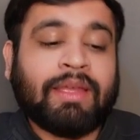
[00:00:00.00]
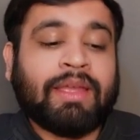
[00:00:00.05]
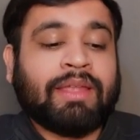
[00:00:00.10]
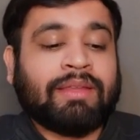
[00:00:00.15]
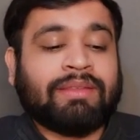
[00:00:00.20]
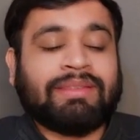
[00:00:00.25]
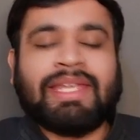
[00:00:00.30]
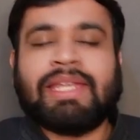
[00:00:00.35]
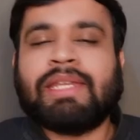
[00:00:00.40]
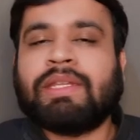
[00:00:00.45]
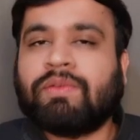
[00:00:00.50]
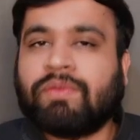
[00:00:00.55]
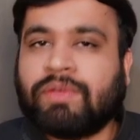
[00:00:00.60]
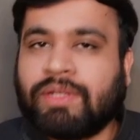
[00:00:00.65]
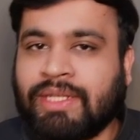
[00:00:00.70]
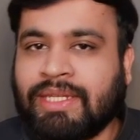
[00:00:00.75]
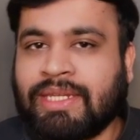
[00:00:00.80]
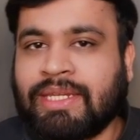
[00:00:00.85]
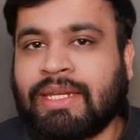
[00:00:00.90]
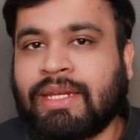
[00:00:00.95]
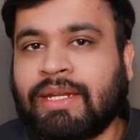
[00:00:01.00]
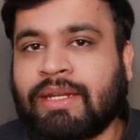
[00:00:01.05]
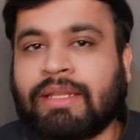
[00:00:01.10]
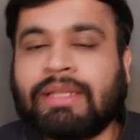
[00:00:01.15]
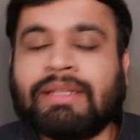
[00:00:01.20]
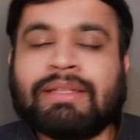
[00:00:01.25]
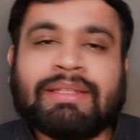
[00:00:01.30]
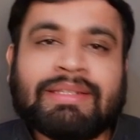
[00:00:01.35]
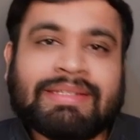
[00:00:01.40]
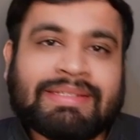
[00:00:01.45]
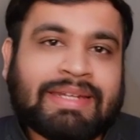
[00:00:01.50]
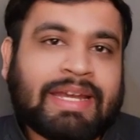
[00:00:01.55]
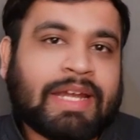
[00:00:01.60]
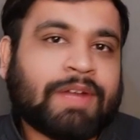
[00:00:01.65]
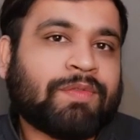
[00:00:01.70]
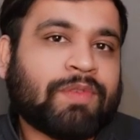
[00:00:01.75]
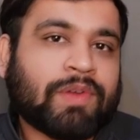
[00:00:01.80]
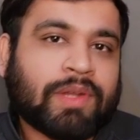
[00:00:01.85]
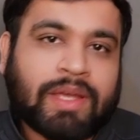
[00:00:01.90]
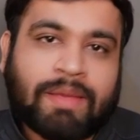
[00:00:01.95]
then you need the
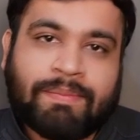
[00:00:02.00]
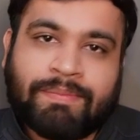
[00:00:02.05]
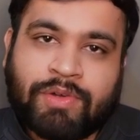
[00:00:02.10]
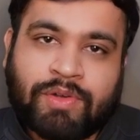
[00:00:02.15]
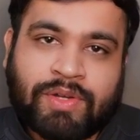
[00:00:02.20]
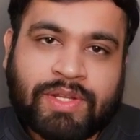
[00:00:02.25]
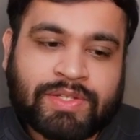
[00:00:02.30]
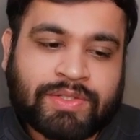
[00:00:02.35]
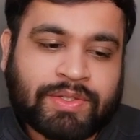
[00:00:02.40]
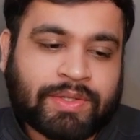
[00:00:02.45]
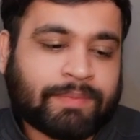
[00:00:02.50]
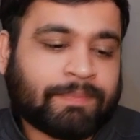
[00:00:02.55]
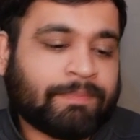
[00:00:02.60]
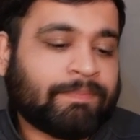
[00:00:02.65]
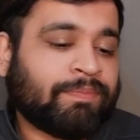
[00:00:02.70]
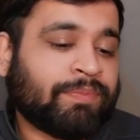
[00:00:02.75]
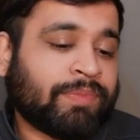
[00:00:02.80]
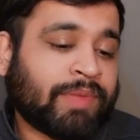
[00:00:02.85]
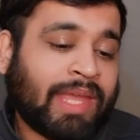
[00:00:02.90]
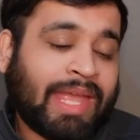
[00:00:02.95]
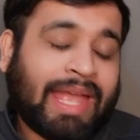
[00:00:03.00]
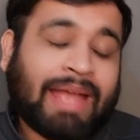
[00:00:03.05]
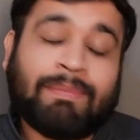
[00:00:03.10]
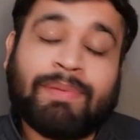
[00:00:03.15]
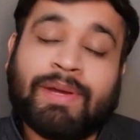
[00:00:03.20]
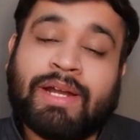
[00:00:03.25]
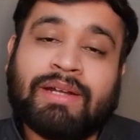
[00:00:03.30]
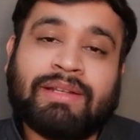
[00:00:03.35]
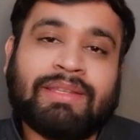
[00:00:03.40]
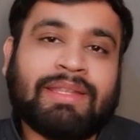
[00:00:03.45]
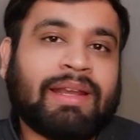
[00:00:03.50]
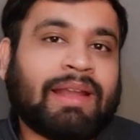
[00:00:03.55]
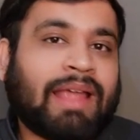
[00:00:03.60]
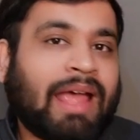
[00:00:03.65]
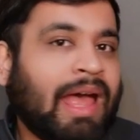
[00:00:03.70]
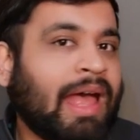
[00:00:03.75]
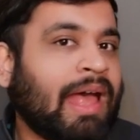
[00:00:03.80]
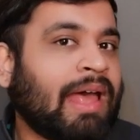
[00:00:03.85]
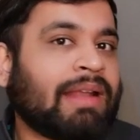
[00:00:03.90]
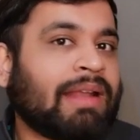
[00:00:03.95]
stateful computation. But there
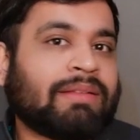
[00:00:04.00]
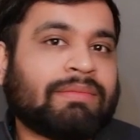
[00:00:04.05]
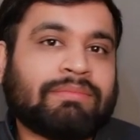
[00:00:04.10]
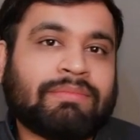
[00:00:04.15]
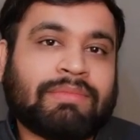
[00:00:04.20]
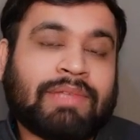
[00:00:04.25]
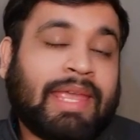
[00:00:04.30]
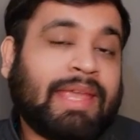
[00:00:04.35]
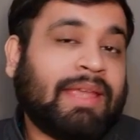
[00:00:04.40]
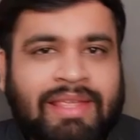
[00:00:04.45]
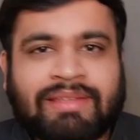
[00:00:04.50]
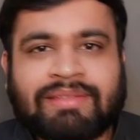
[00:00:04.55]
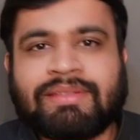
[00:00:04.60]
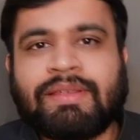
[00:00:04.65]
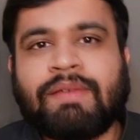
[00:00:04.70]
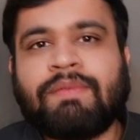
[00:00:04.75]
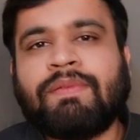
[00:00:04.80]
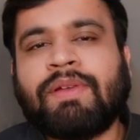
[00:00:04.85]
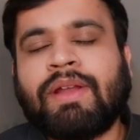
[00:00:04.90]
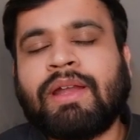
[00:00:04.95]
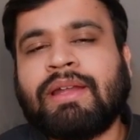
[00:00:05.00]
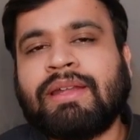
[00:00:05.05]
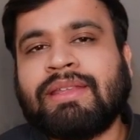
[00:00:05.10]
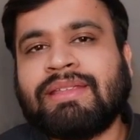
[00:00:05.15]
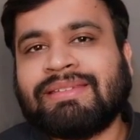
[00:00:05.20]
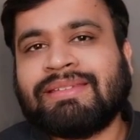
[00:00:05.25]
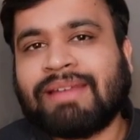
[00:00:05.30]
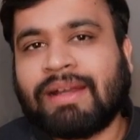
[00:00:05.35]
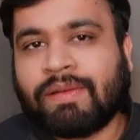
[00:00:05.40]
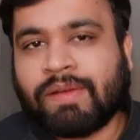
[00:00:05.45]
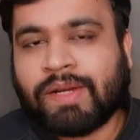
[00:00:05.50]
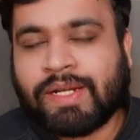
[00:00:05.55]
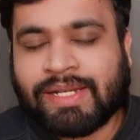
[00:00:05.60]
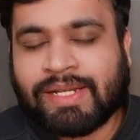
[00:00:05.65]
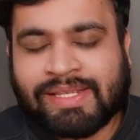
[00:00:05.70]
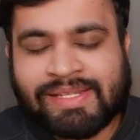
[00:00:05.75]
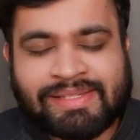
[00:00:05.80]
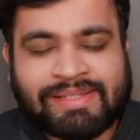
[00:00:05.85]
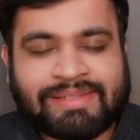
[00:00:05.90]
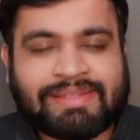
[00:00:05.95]
are like several
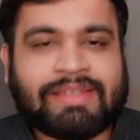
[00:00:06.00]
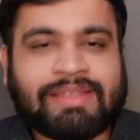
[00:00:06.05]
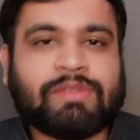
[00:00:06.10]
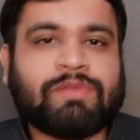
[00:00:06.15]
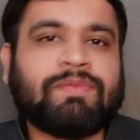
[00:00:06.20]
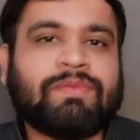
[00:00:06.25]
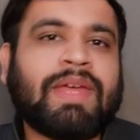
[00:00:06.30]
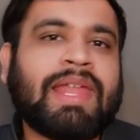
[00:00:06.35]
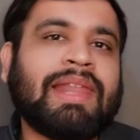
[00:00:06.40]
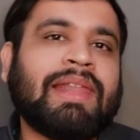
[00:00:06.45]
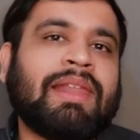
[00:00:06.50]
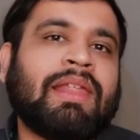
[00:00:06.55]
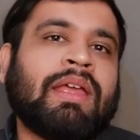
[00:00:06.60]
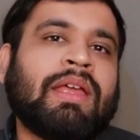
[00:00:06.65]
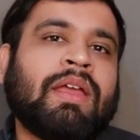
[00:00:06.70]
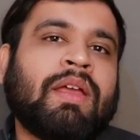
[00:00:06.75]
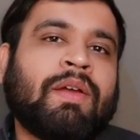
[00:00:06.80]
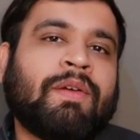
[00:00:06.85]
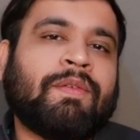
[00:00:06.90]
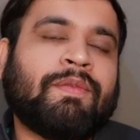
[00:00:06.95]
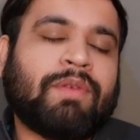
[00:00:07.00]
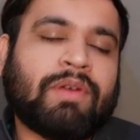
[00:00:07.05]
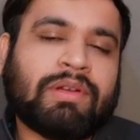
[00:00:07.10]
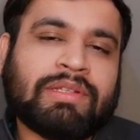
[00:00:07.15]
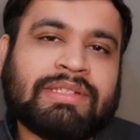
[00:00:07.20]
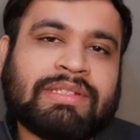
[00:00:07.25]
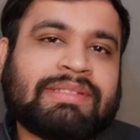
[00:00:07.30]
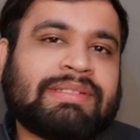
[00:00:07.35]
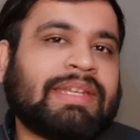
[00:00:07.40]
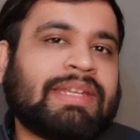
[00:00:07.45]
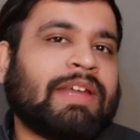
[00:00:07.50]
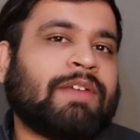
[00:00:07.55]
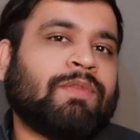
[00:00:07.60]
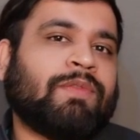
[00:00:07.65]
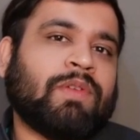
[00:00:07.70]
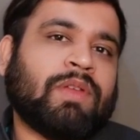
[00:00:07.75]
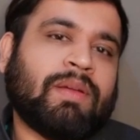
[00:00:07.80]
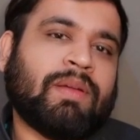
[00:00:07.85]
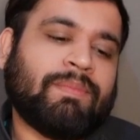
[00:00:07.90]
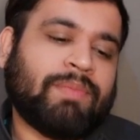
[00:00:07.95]
disadvantages as well for this
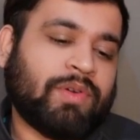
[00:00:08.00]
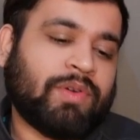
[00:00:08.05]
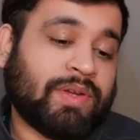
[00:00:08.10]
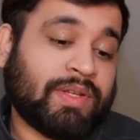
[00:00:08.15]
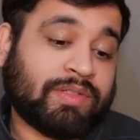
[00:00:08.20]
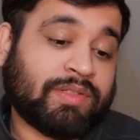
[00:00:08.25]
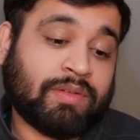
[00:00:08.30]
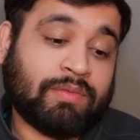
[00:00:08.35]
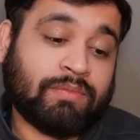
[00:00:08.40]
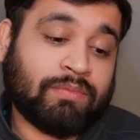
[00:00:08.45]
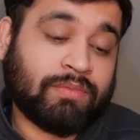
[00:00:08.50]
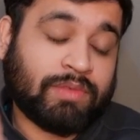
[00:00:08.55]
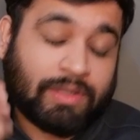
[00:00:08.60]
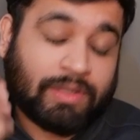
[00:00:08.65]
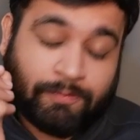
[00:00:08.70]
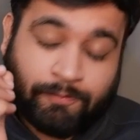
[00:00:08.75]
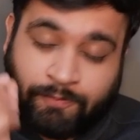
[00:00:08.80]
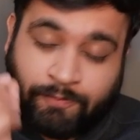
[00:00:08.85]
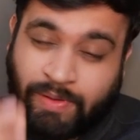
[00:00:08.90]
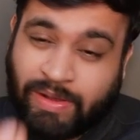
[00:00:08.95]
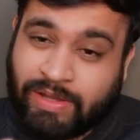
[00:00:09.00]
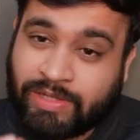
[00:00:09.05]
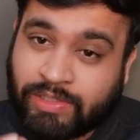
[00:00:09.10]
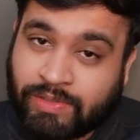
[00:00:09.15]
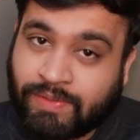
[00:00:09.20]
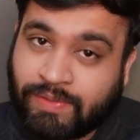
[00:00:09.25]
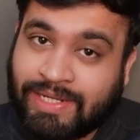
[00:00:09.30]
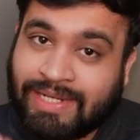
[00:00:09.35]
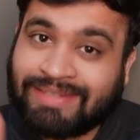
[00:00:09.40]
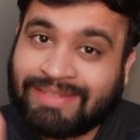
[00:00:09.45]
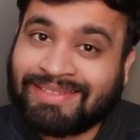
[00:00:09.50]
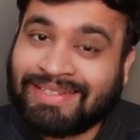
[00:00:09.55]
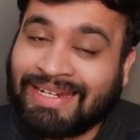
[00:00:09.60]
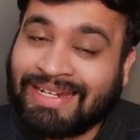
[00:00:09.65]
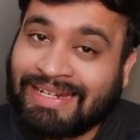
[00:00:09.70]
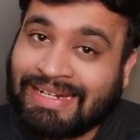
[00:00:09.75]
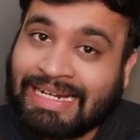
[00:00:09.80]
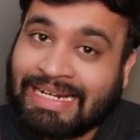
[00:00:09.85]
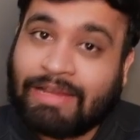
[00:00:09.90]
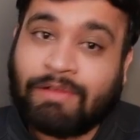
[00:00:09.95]
stateful computation. The first one is
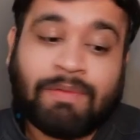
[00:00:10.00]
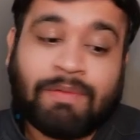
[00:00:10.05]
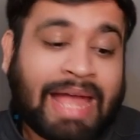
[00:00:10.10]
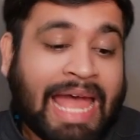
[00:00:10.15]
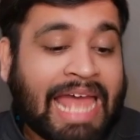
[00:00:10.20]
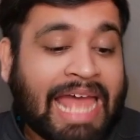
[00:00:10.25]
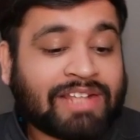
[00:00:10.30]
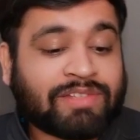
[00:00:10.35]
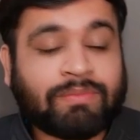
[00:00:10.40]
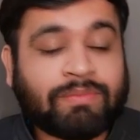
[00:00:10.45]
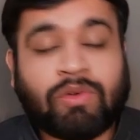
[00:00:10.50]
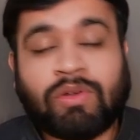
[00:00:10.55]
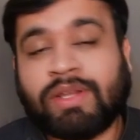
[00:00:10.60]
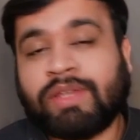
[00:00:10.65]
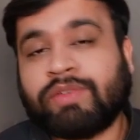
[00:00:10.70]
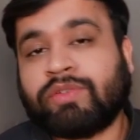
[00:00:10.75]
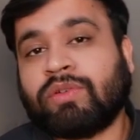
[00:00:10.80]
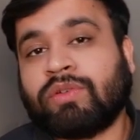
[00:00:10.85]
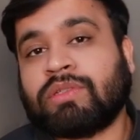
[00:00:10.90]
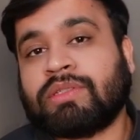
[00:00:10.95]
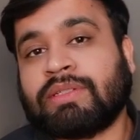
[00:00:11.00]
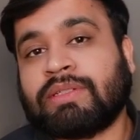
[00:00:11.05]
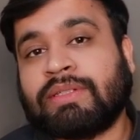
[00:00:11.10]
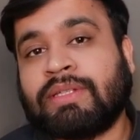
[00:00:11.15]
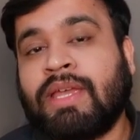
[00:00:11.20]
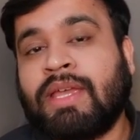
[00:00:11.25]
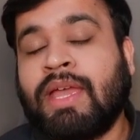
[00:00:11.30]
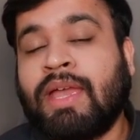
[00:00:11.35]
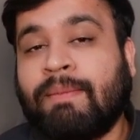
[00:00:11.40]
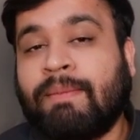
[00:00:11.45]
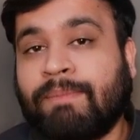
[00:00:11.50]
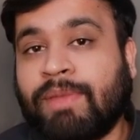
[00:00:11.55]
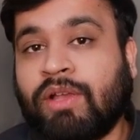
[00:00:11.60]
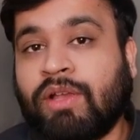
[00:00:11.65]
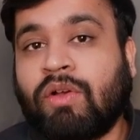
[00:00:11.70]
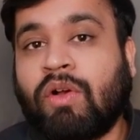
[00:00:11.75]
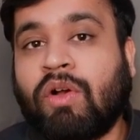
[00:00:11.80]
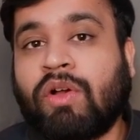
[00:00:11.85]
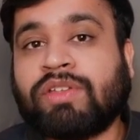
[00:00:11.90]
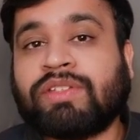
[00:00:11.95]
it requires more resources
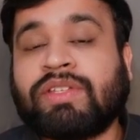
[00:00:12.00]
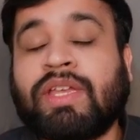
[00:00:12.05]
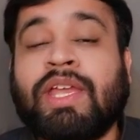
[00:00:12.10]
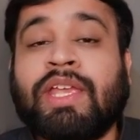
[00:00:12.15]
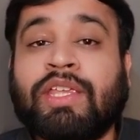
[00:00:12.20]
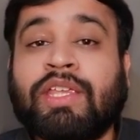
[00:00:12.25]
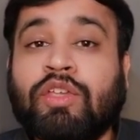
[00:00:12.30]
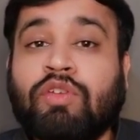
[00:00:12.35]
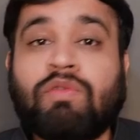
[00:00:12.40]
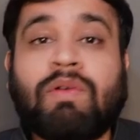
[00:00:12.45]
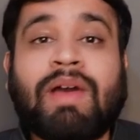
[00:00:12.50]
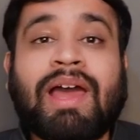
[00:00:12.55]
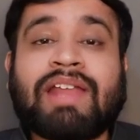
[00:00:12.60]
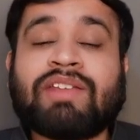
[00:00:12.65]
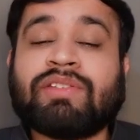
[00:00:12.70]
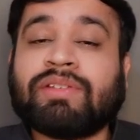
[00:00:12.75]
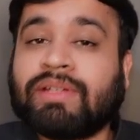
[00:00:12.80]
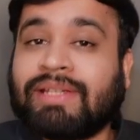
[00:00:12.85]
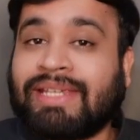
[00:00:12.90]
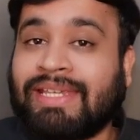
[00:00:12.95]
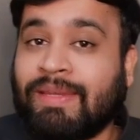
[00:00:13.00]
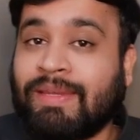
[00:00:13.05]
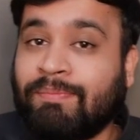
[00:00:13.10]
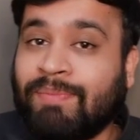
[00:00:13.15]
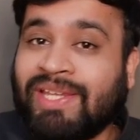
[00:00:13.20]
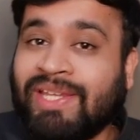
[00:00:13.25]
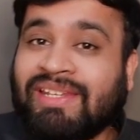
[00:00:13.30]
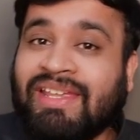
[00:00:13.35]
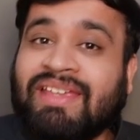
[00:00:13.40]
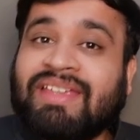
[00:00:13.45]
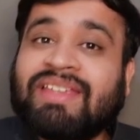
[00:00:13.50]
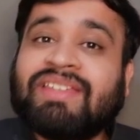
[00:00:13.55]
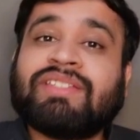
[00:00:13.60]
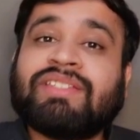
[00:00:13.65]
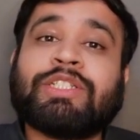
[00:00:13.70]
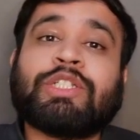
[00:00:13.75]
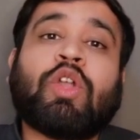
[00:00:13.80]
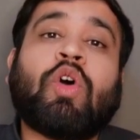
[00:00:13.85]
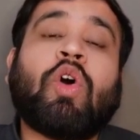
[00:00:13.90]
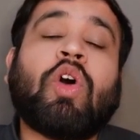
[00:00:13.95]
because you are keeping the
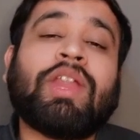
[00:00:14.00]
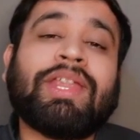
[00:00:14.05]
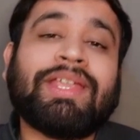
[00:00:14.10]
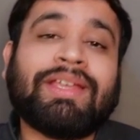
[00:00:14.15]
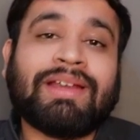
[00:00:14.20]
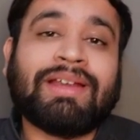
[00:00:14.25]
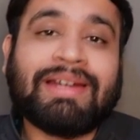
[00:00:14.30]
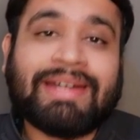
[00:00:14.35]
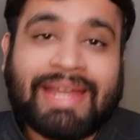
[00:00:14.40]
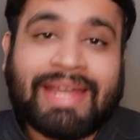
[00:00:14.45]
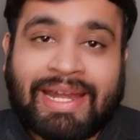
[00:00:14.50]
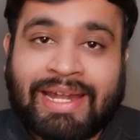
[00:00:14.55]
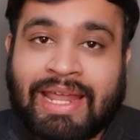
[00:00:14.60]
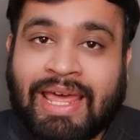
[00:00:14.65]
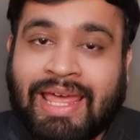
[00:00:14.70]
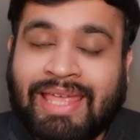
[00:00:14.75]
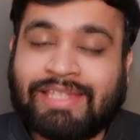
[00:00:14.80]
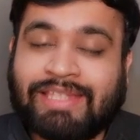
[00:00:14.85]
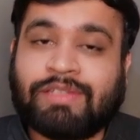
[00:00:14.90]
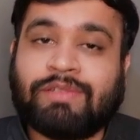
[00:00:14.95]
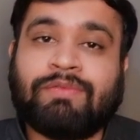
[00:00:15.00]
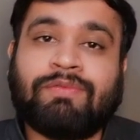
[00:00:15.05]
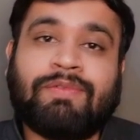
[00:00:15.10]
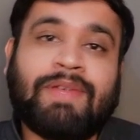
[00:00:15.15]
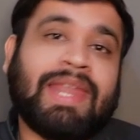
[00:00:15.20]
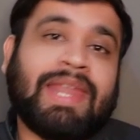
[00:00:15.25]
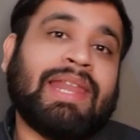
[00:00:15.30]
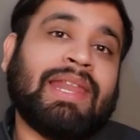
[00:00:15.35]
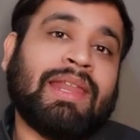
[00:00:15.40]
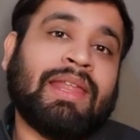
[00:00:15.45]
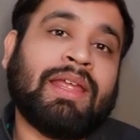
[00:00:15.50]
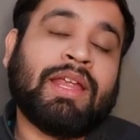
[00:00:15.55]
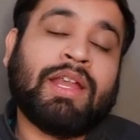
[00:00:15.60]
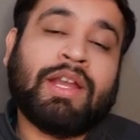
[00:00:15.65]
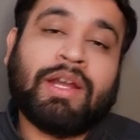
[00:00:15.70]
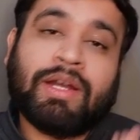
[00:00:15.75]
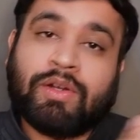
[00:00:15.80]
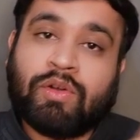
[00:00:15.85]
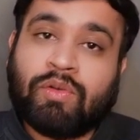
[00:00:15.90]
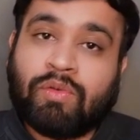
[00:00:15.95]
historical data as well
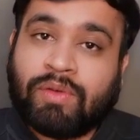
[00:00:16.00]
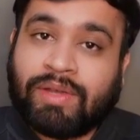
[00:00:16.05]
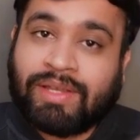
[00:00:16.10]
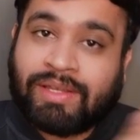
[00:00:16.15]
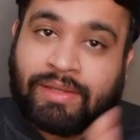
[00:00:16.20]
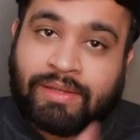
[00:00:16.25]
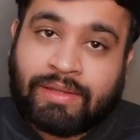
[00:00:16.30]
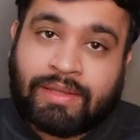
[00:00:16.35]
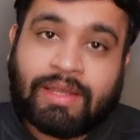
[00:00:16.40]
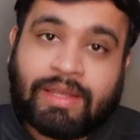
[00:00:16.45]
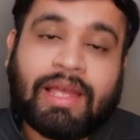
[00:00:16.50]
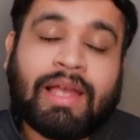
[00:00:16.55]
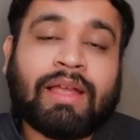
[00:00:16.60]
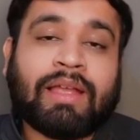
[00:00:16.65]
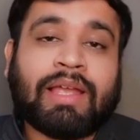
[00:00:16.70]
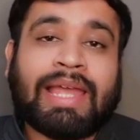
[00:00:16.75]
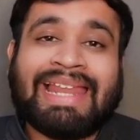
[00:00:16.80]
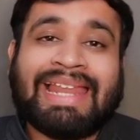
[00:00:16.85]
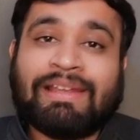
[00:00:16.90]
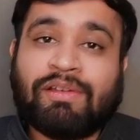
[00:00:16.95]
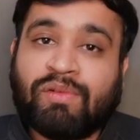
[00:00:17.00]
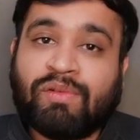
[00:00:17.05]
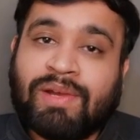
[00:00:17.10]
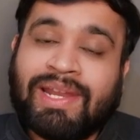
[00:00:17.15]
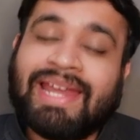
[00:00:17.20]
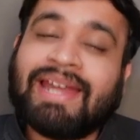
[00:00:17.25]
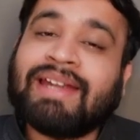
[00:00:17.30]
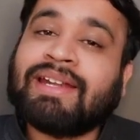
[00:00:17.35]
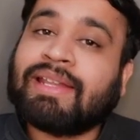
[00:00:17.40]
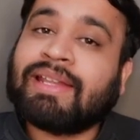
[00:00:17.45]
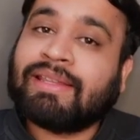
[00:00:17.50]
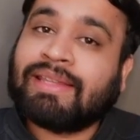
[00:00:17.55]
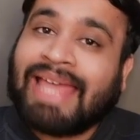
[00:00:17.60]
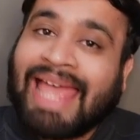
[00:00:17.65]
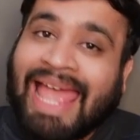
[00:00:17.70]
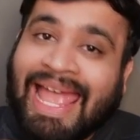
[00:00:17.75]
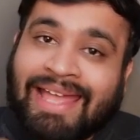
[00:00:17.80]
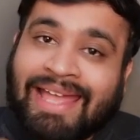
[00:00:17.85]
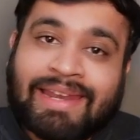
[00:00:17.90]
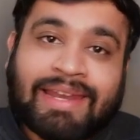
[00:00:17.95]
to calculate
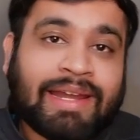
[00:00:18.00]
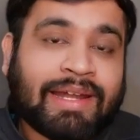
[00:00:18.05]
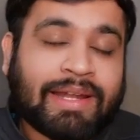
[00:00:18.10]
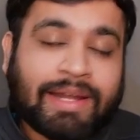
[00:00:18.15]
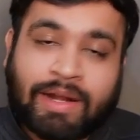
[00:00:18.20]
the aggregated